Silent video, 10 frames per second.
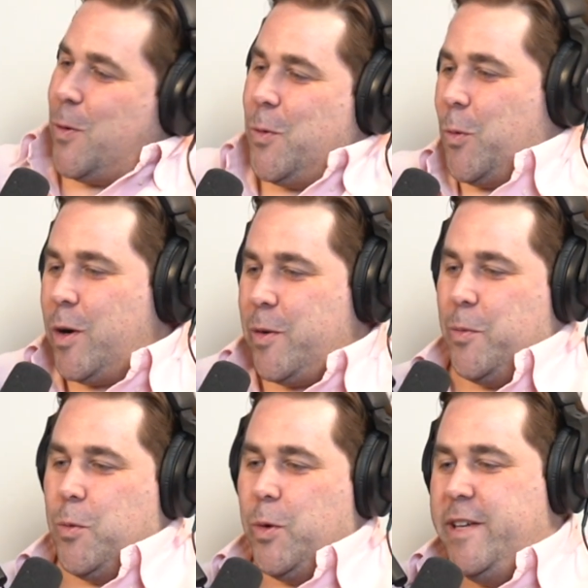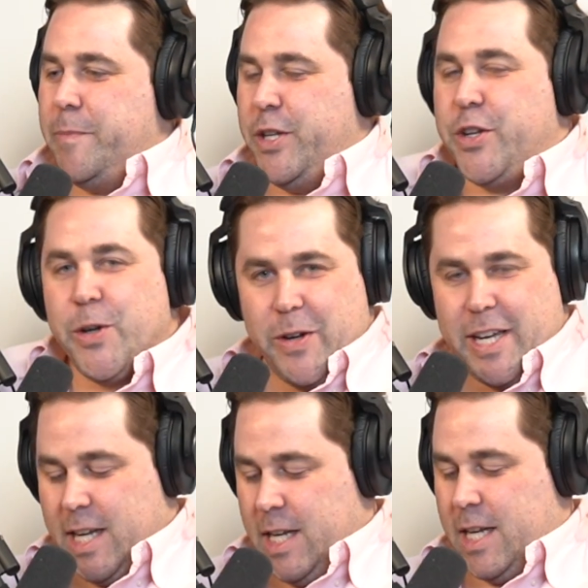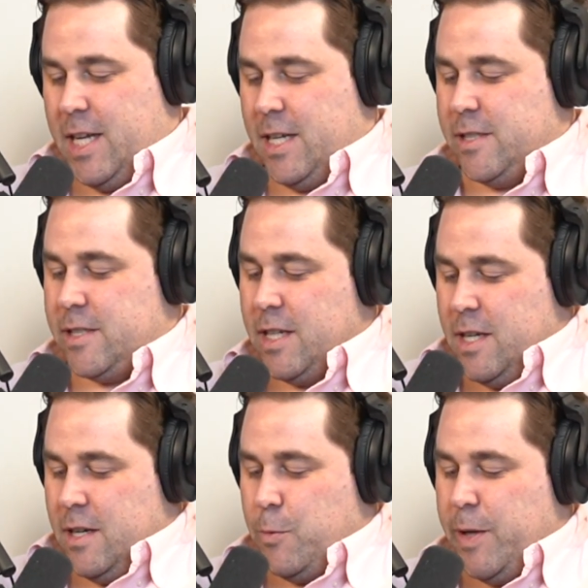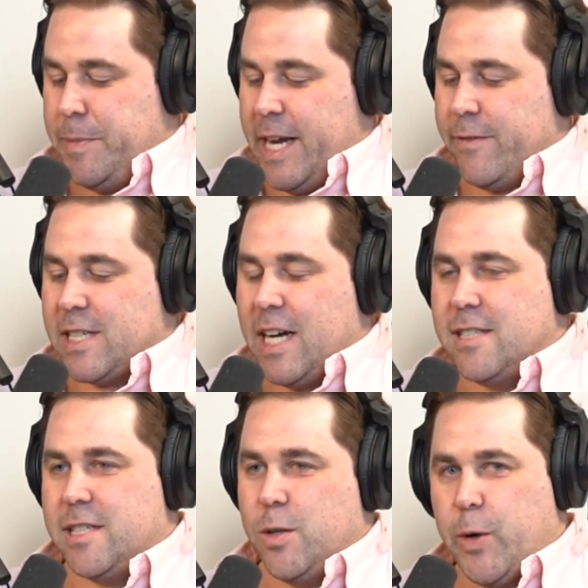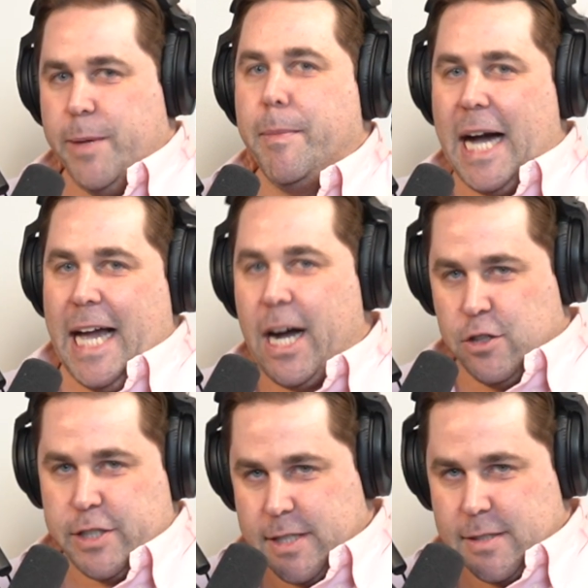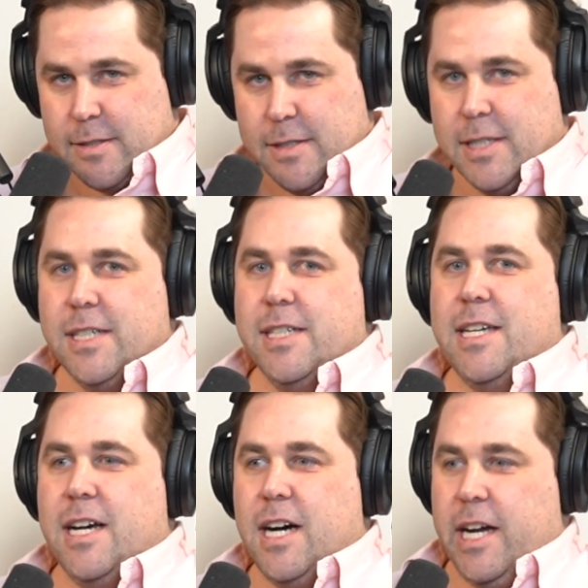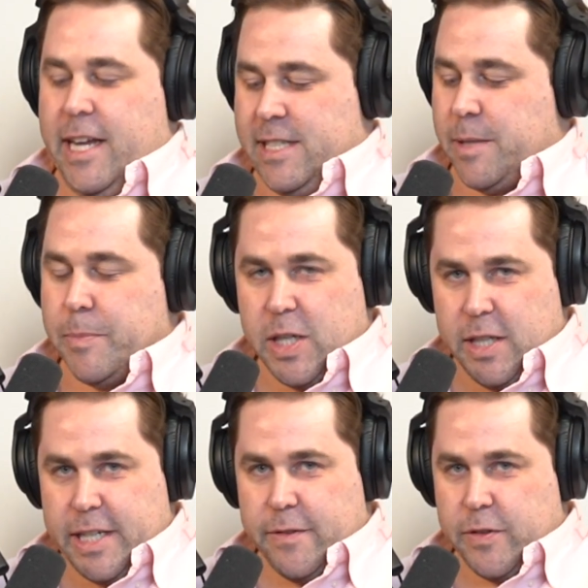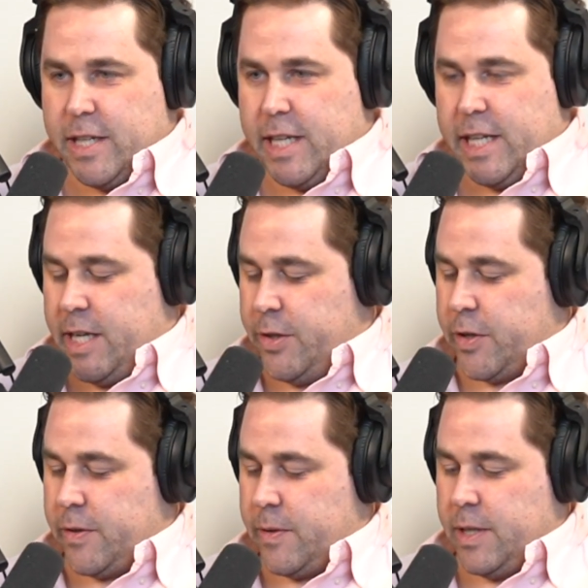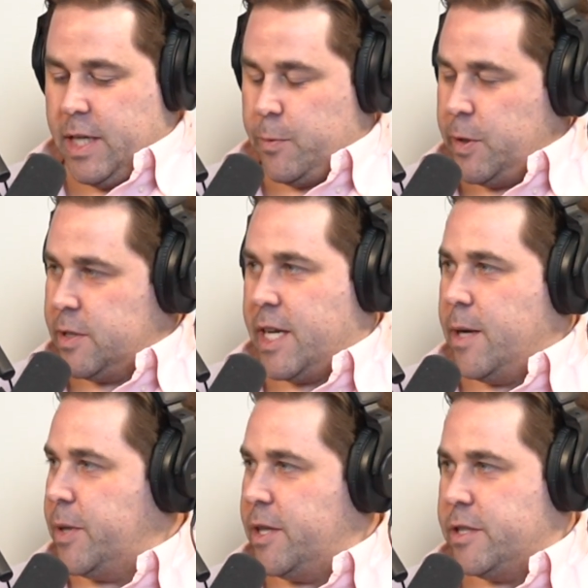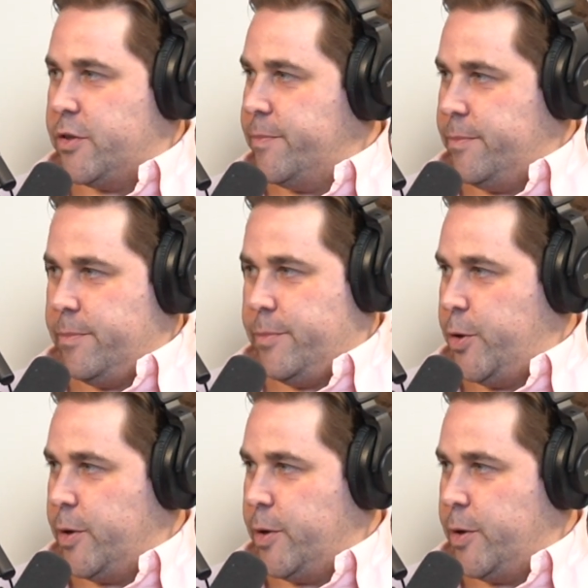what we've been doing is we've been advertising we buy houses. It's completely different than any other realty company that's doing